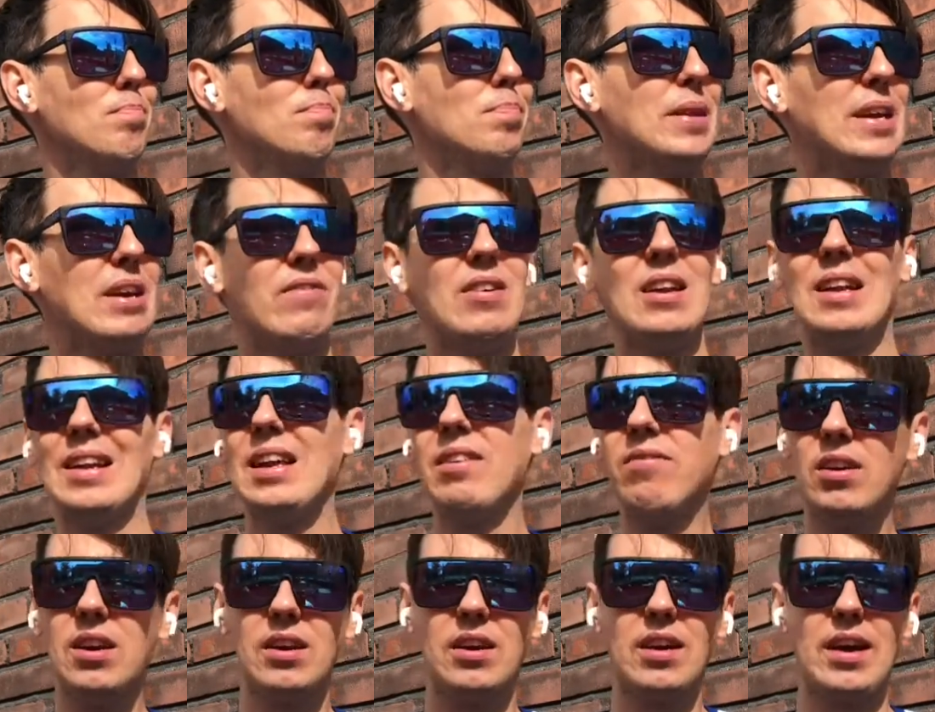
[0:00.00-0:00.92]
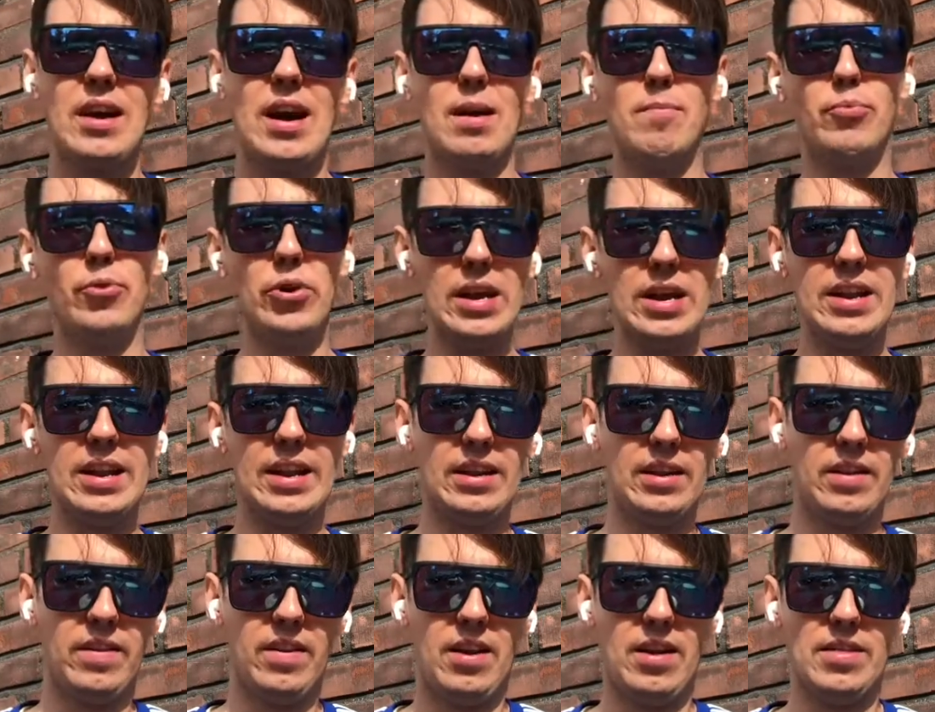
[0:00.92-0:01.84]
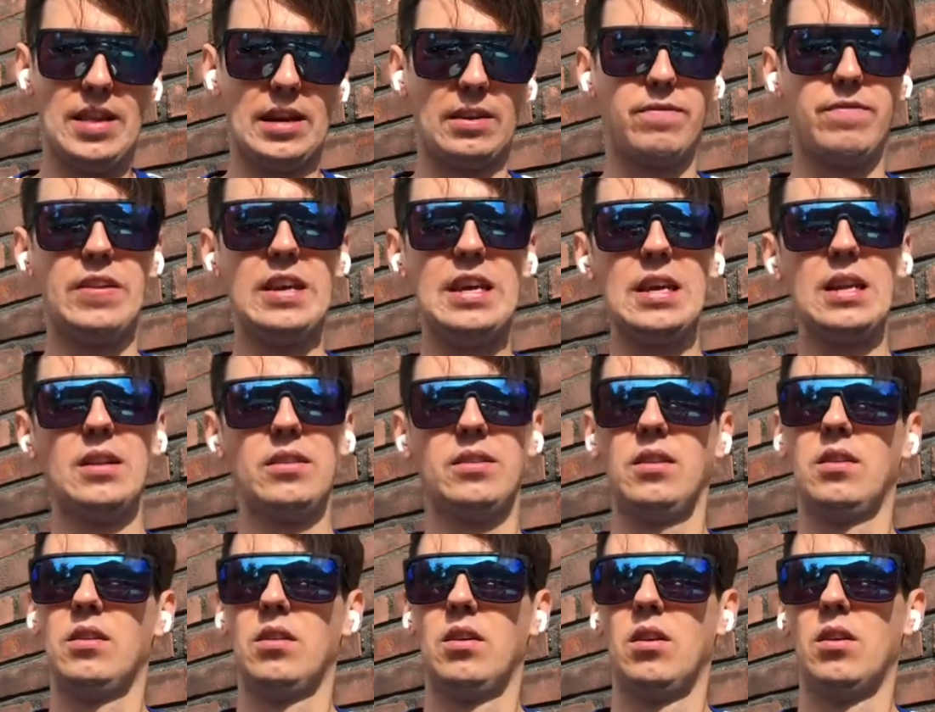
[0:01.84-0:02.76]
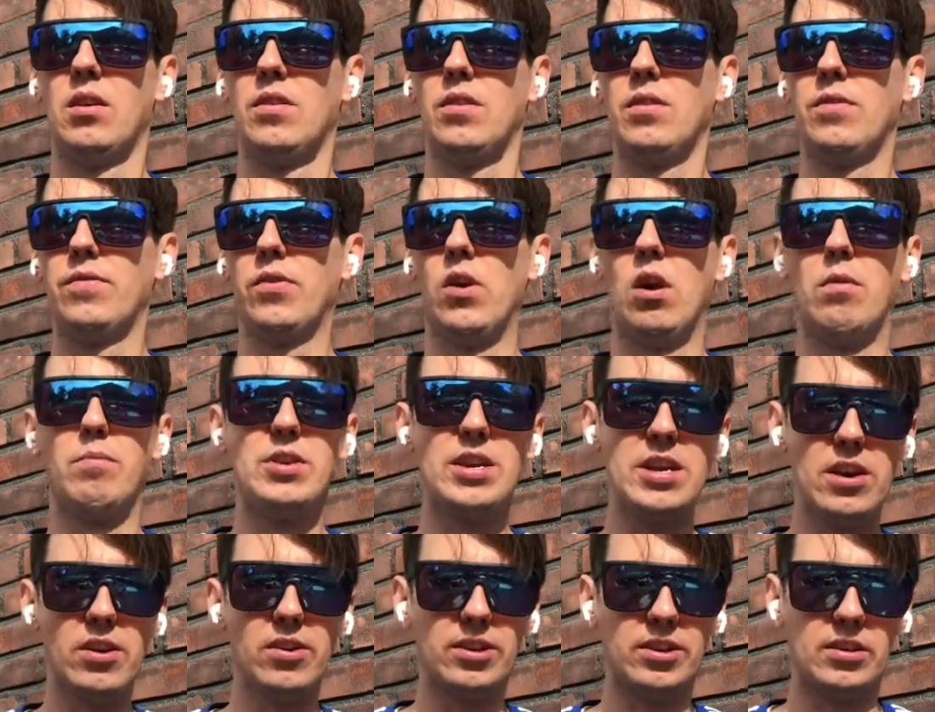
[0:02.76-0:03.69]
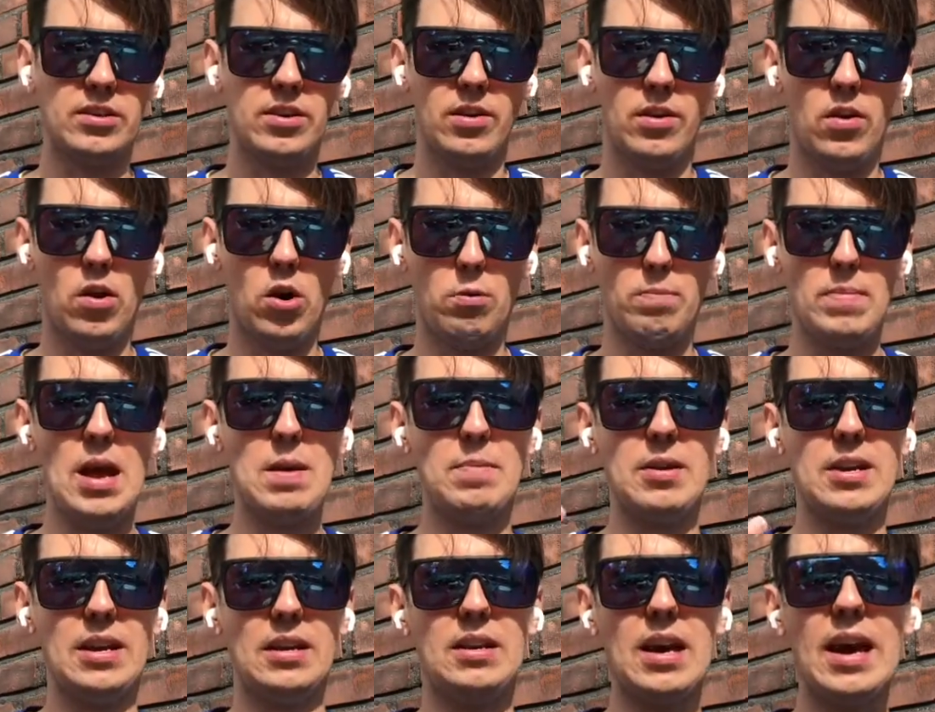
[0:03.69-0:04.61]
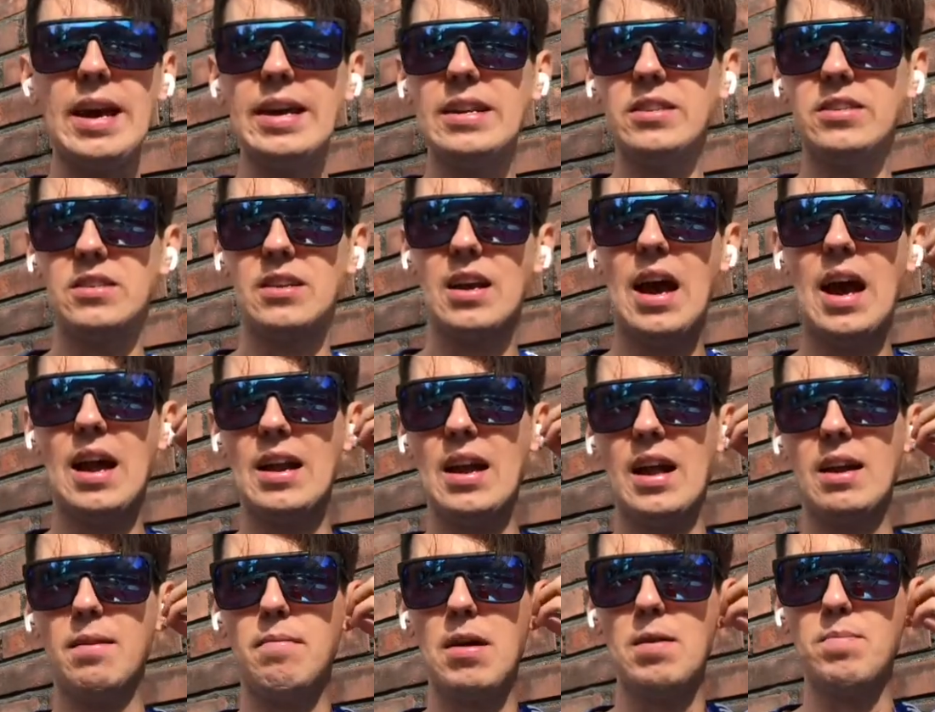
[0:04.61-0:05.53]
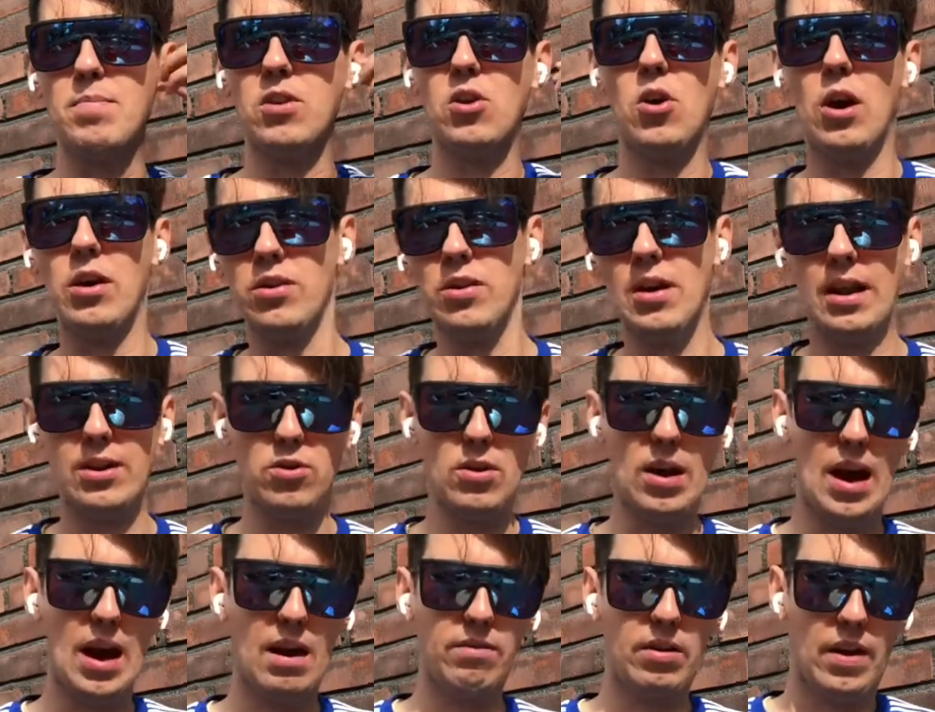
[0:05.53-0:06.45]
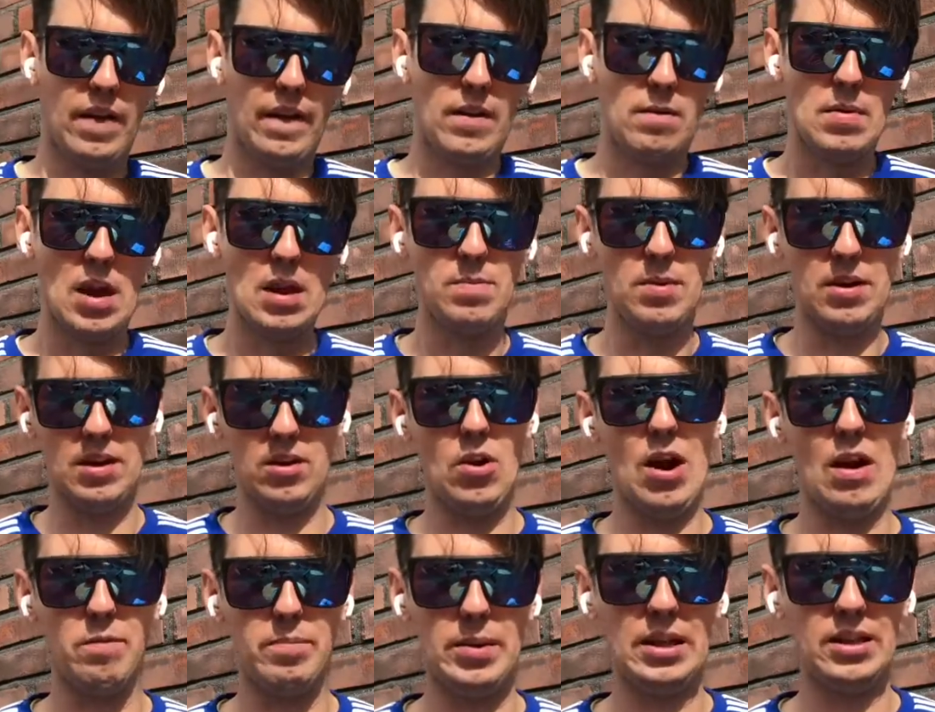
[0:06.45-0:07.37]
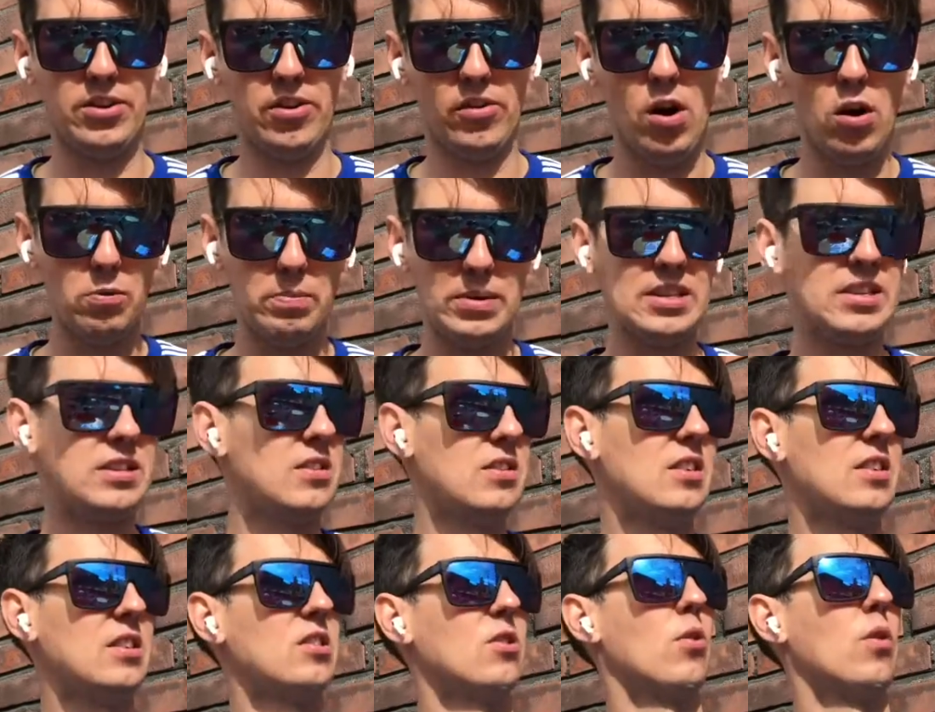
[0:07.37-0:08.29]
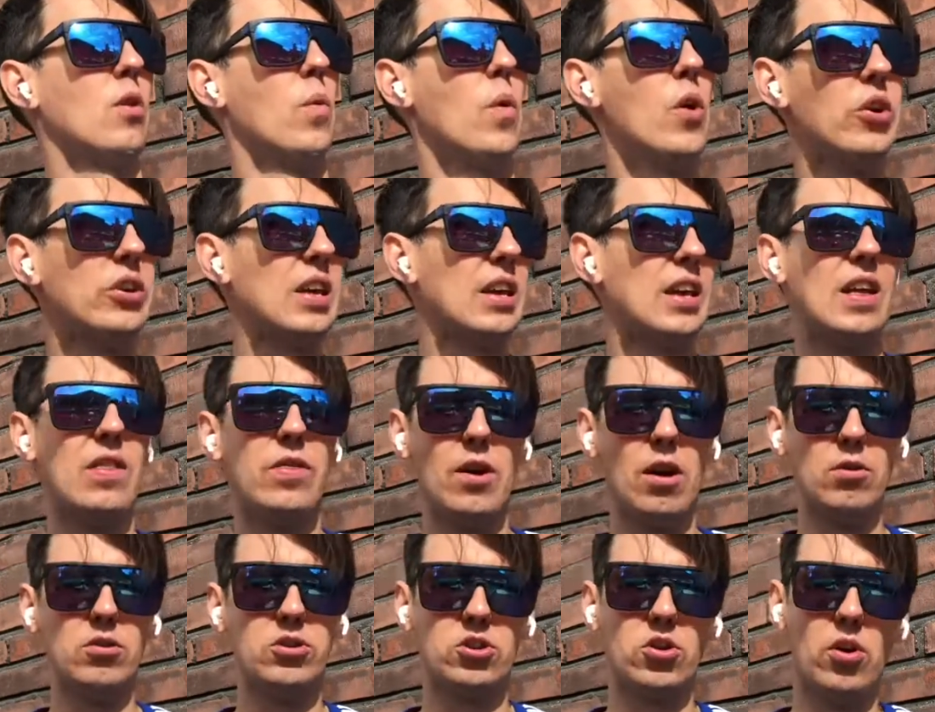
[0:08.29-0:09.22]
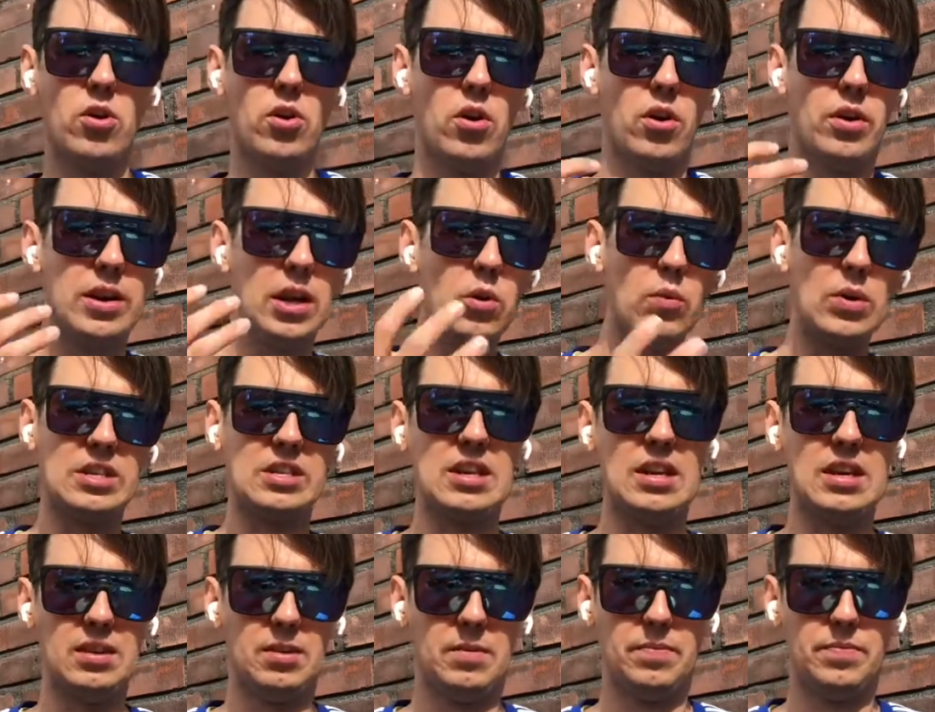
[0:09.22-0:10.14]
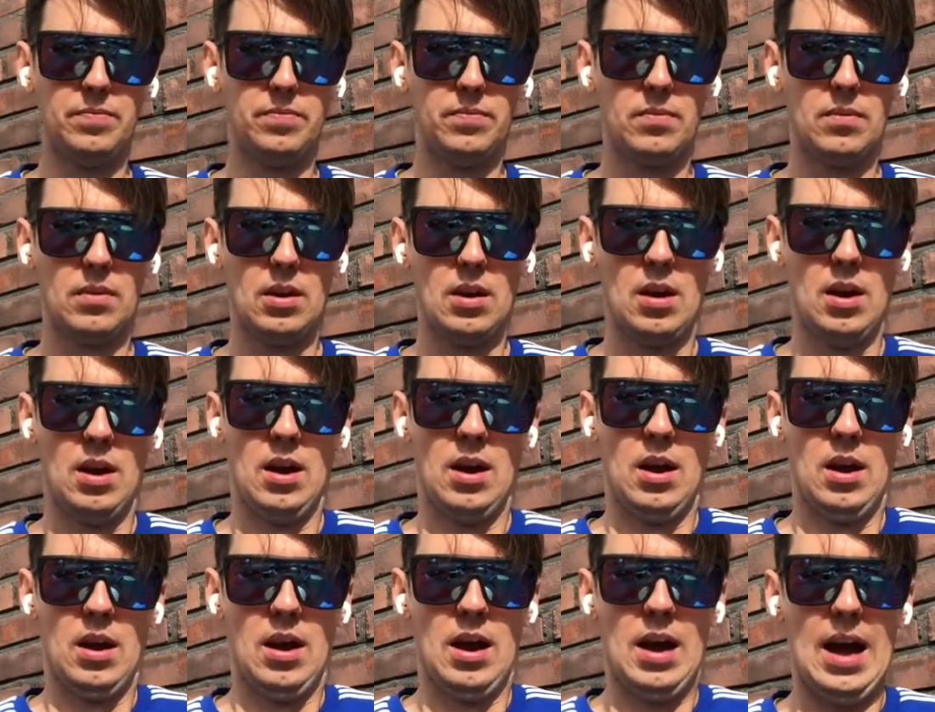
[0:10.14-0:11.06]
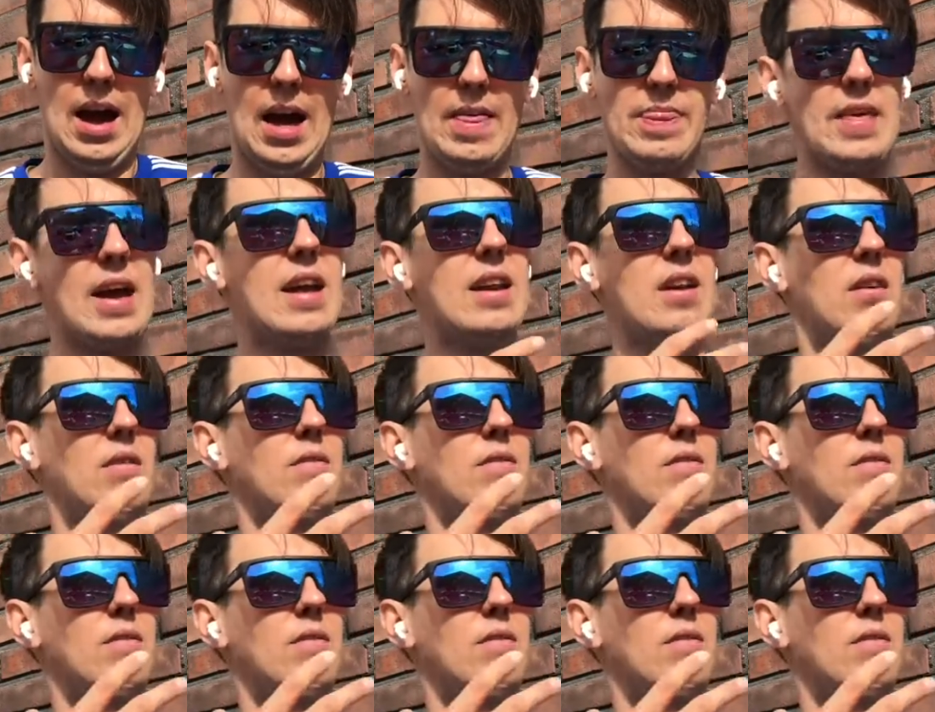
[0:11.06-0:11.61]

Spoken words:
living and breathing that field from years or maybe decades, and maybe you have built your own businesses or working in those or invested. And then